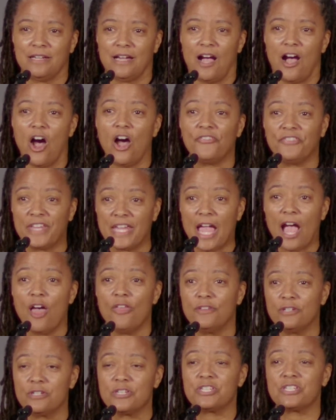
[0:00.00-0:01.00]
on the
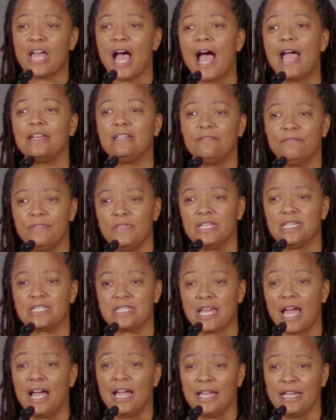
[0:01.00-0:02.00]
other side of this,
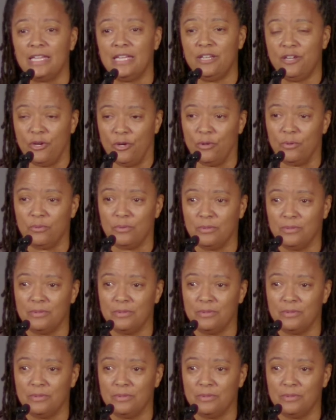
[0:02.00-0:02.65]
I know.